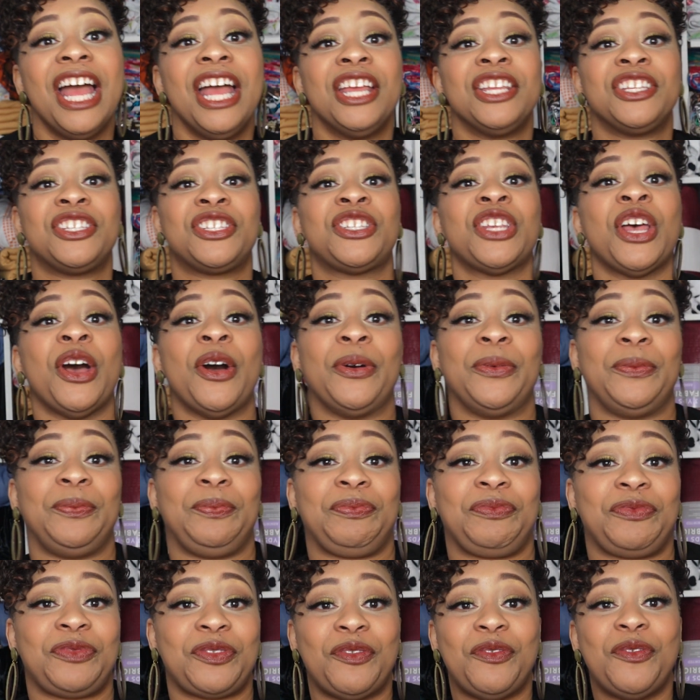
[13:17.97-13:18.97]
So
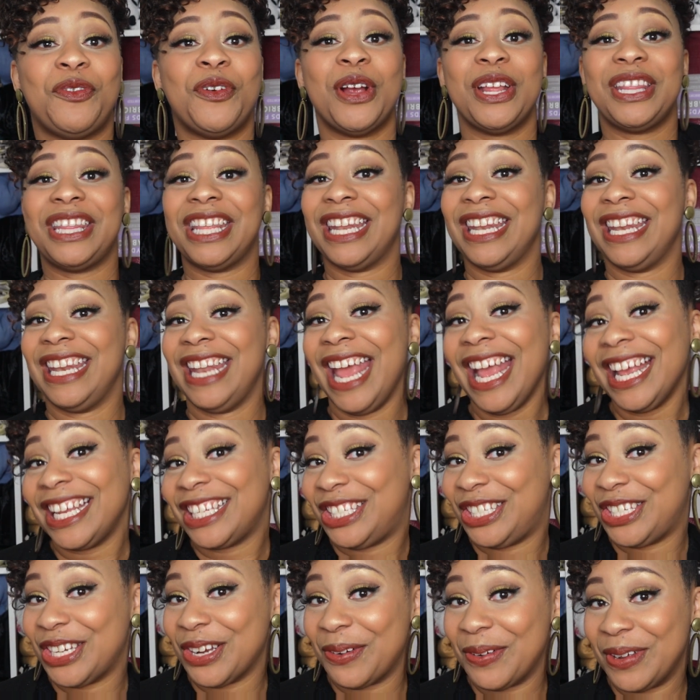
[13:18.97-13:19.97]
for the
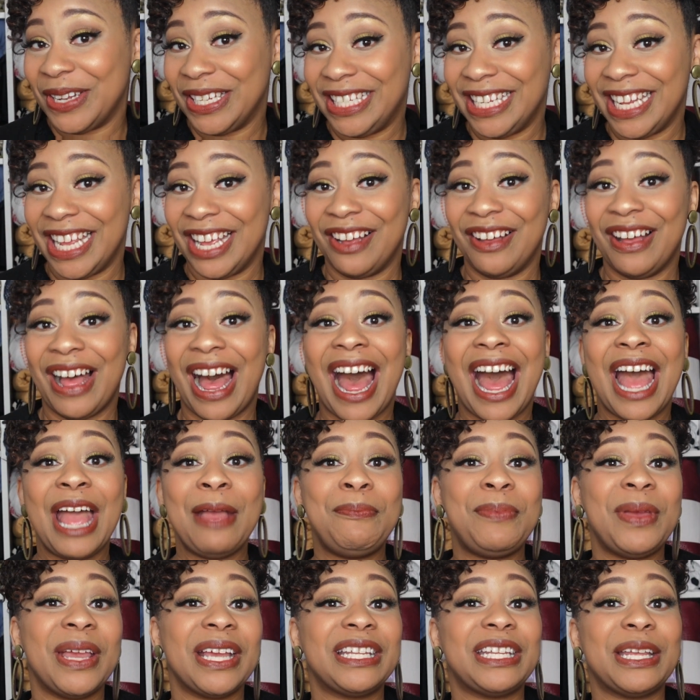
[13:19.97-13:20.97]
next show and tell, I
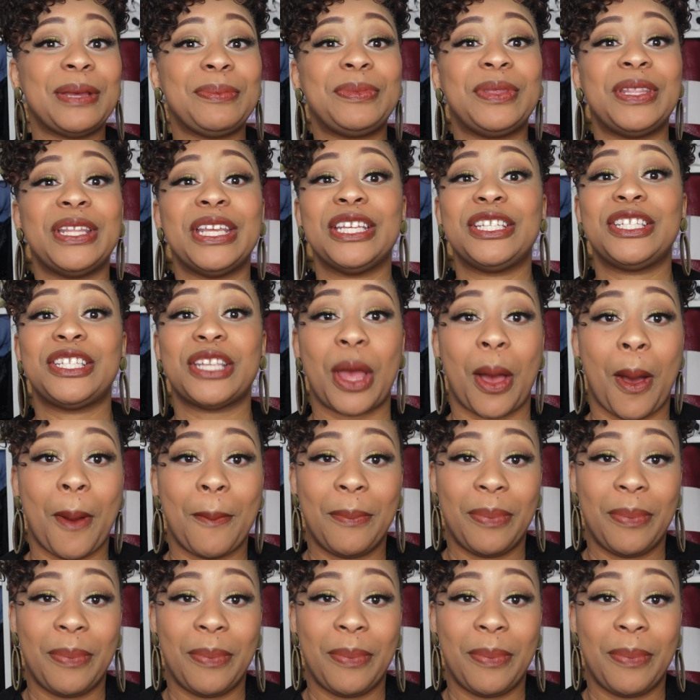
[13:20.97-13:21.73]
picked up this